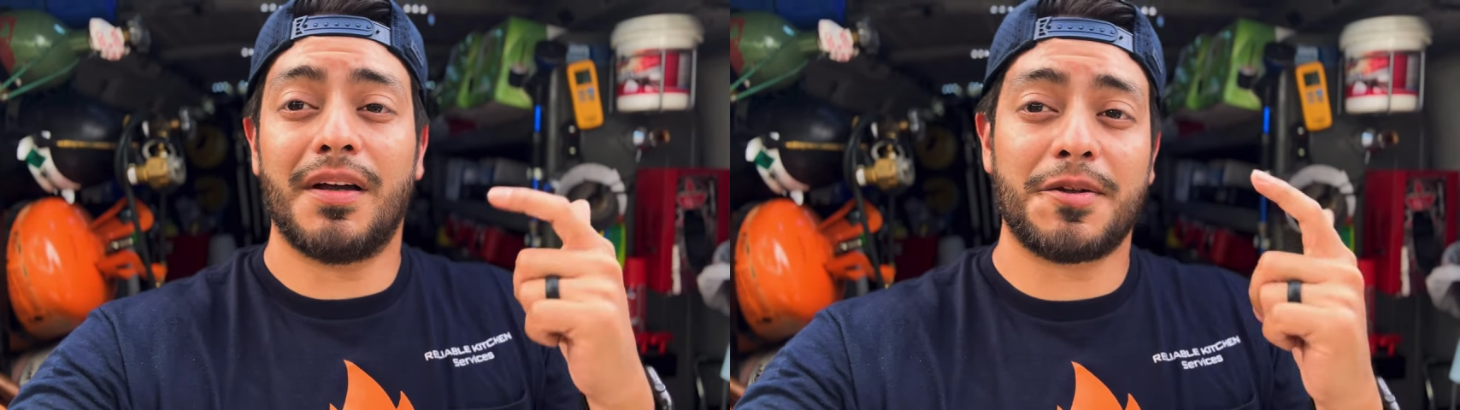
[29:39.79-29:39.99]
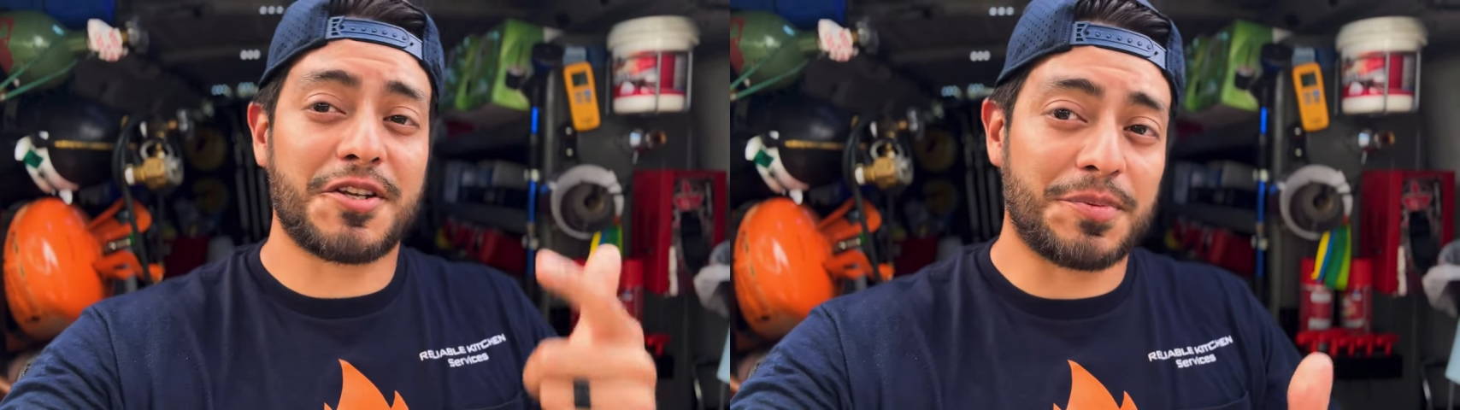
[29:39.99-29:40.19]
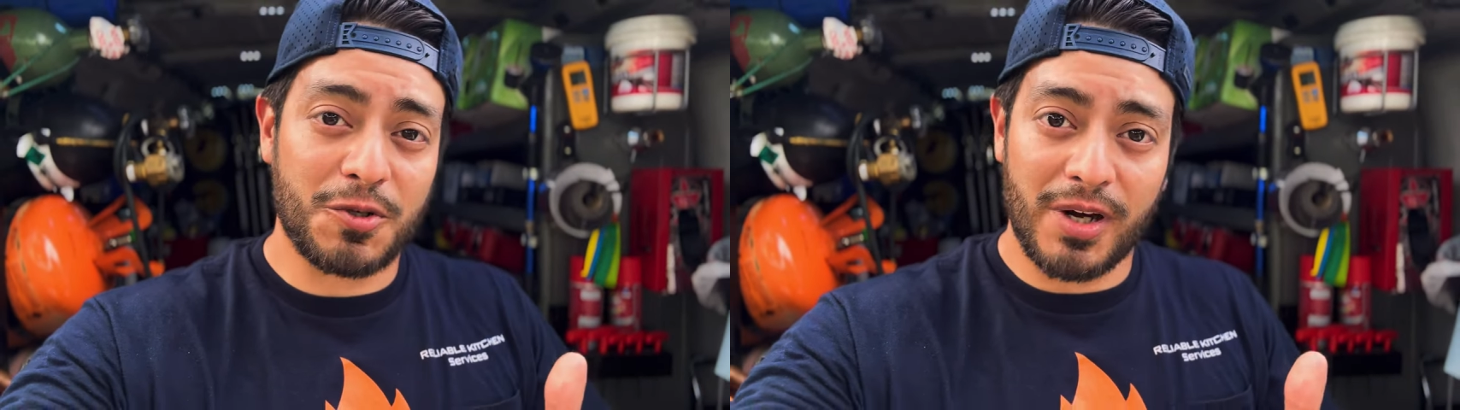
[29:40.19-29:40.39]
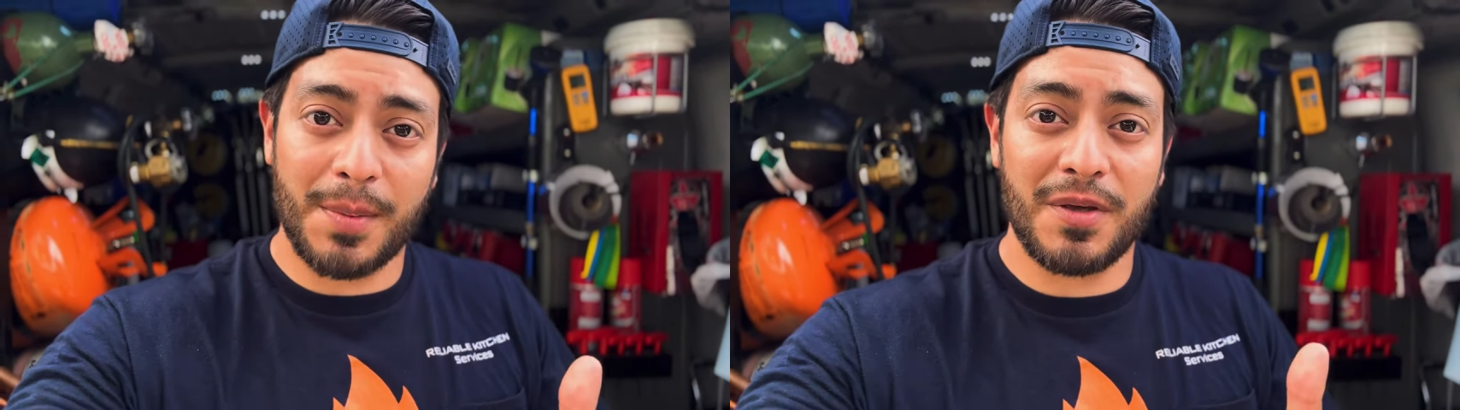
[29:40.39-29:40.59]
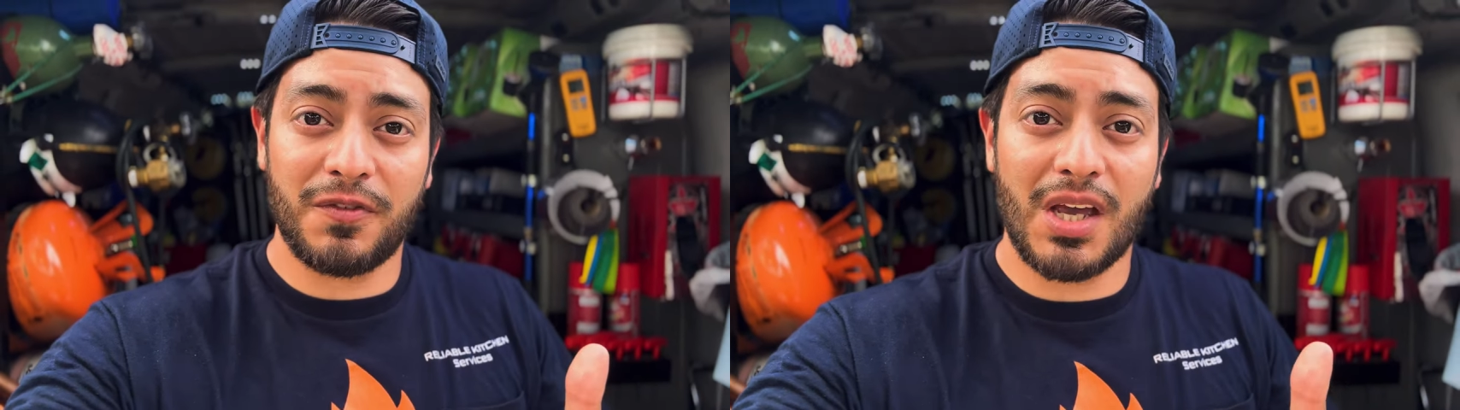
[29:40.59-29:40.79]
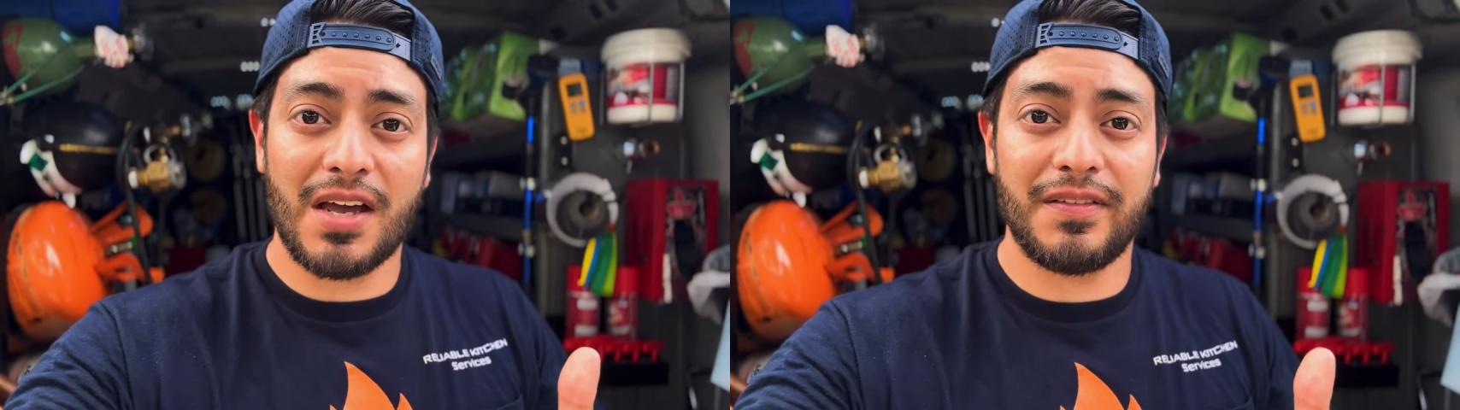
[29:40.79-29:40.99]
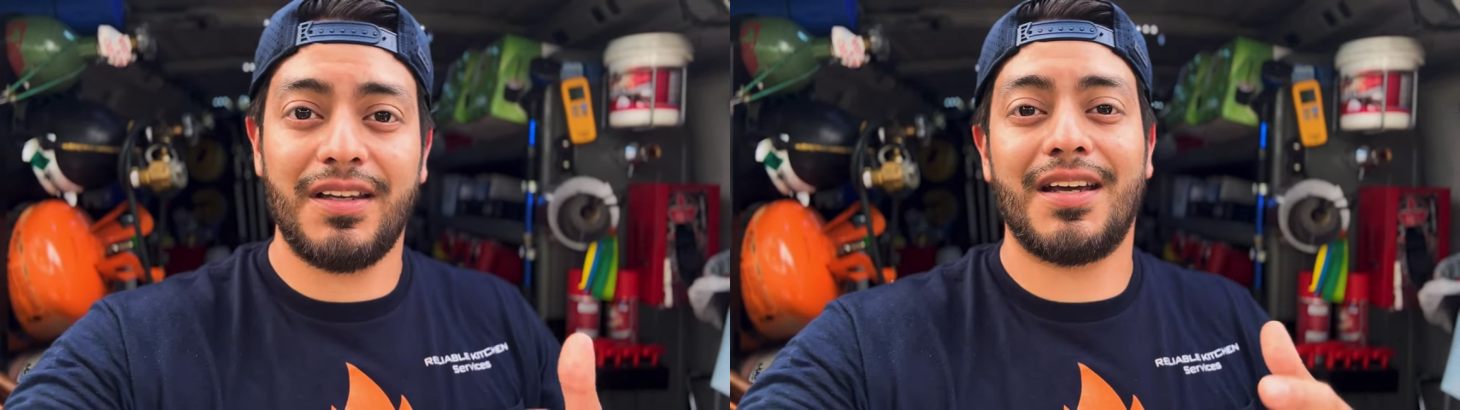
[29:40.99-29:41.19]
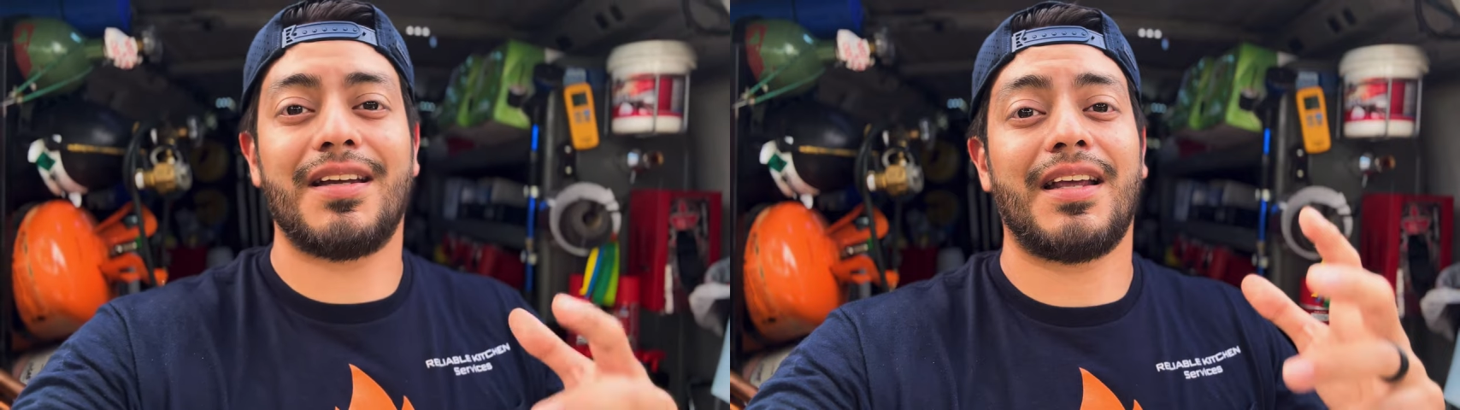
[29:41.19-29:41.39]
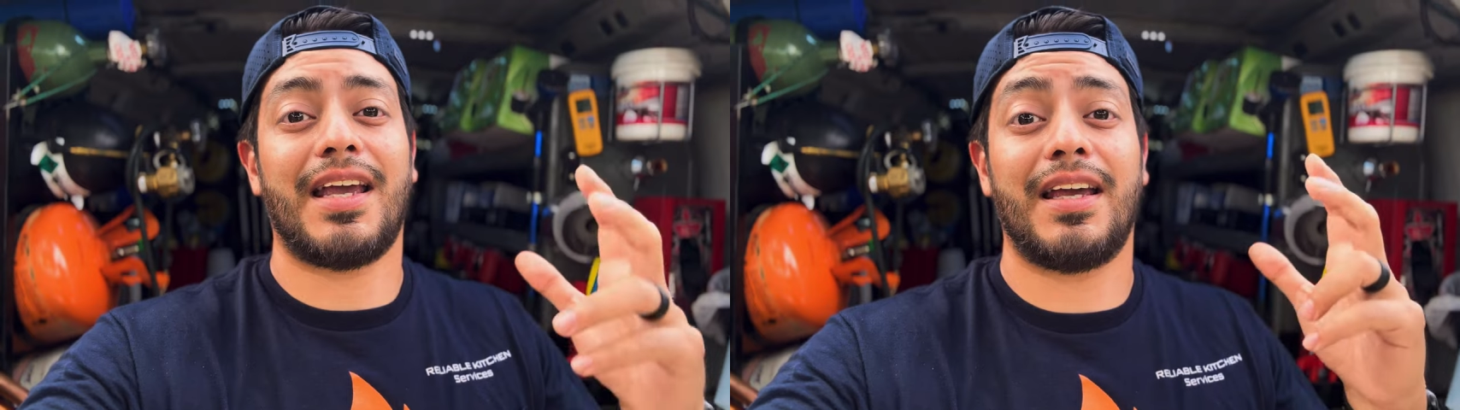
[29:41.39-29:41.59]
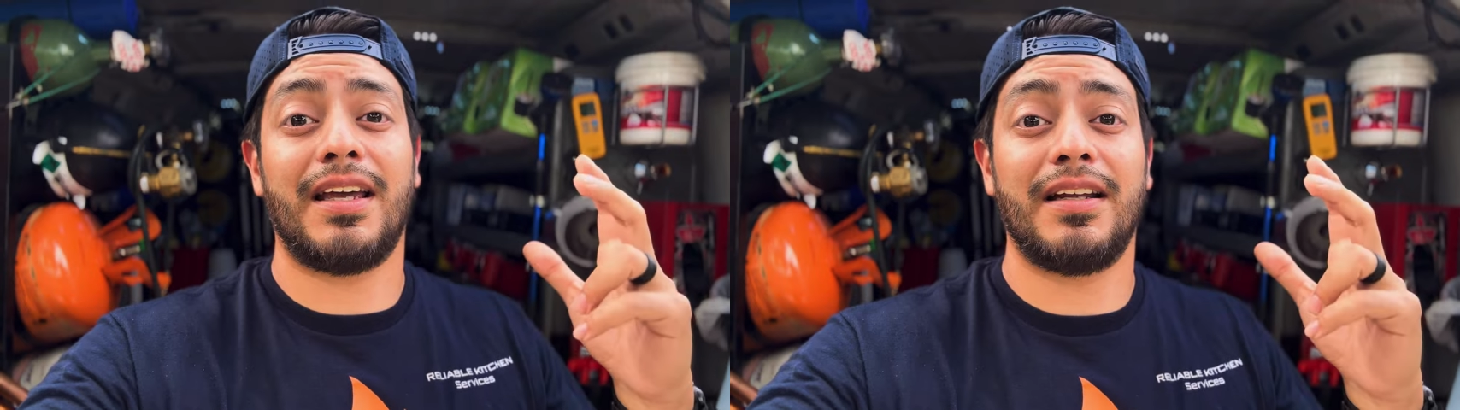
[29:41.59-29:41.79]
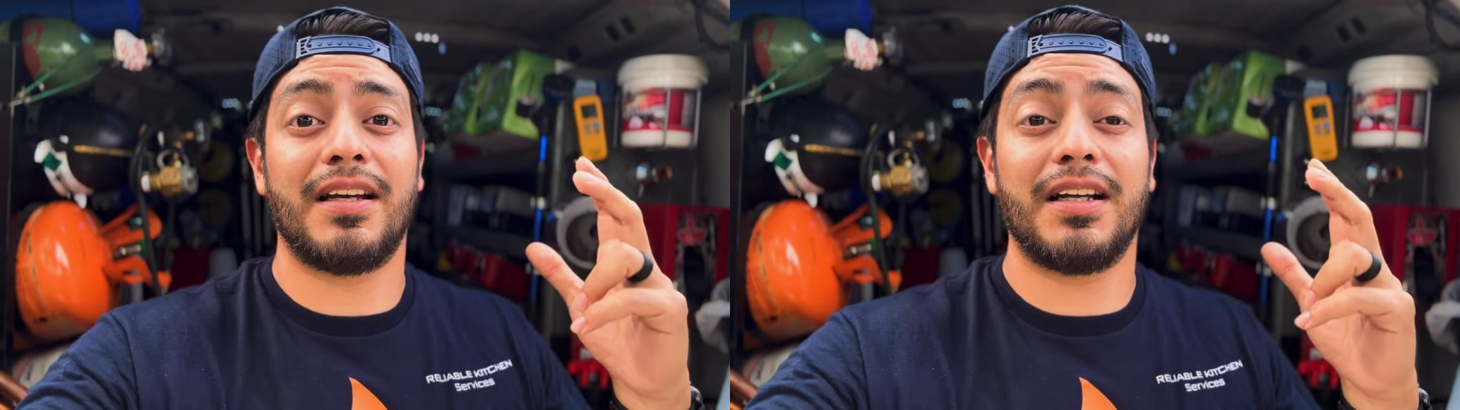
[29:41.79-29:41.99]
Subscribe if you haven't yet and uh,